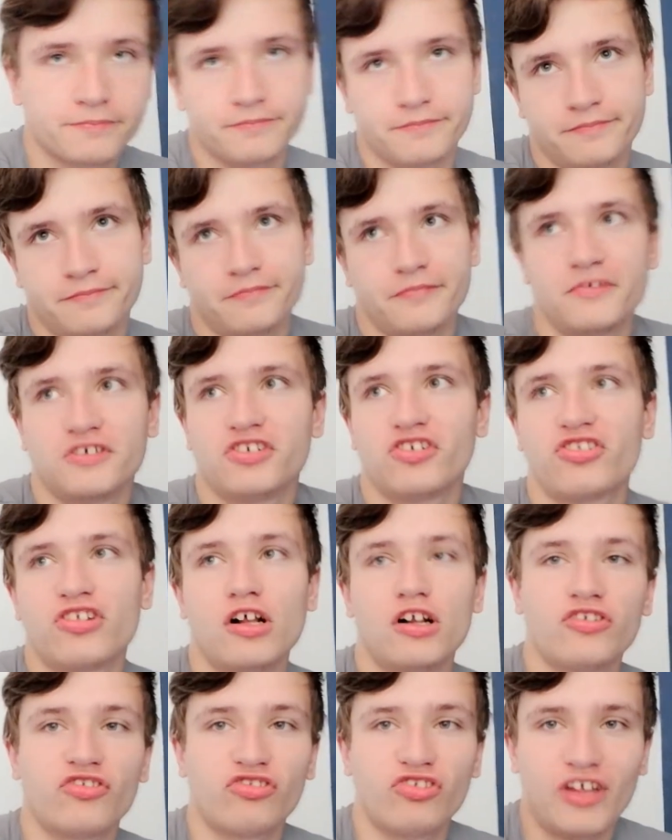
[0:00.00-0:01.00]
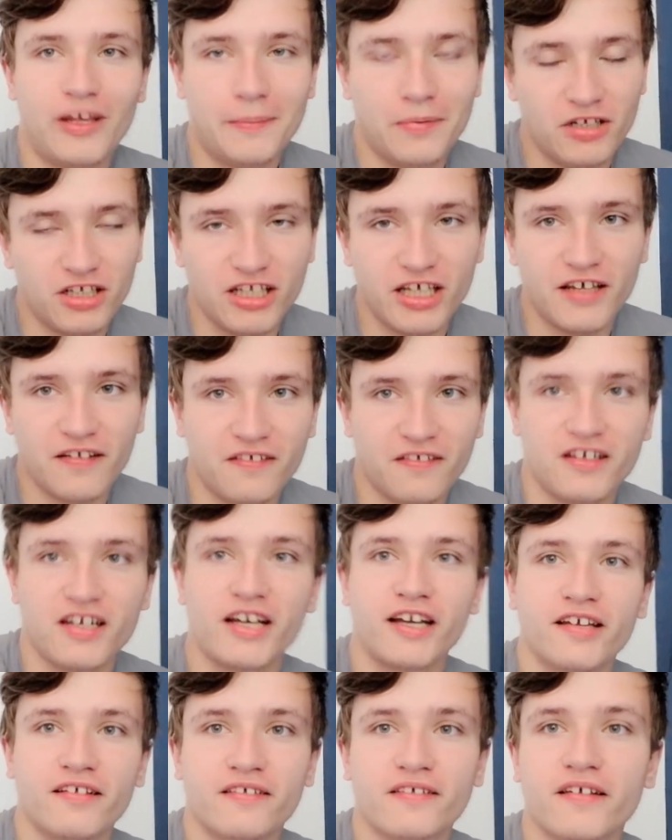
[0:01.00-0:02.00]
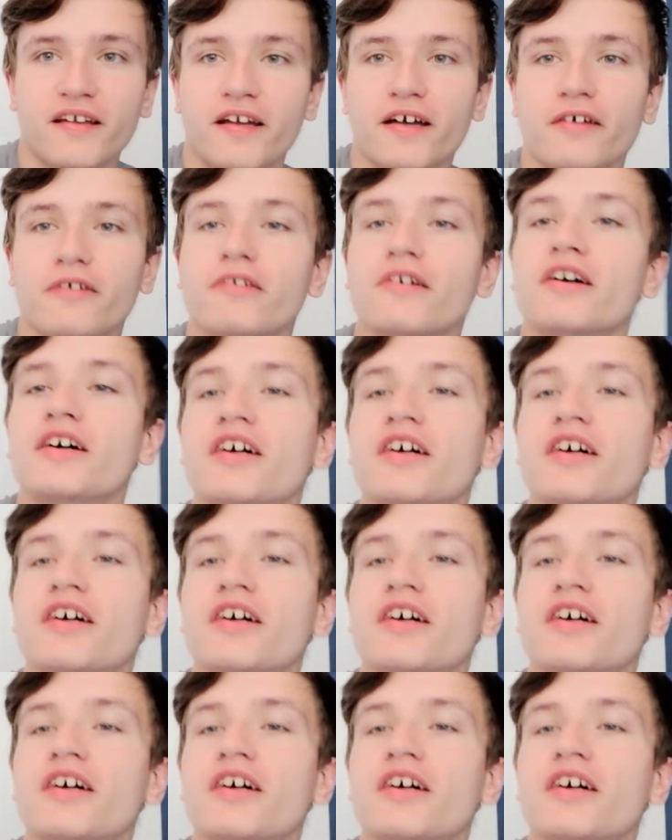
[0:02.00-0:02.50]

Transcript: hmm, just I'll sleep in this tonight, so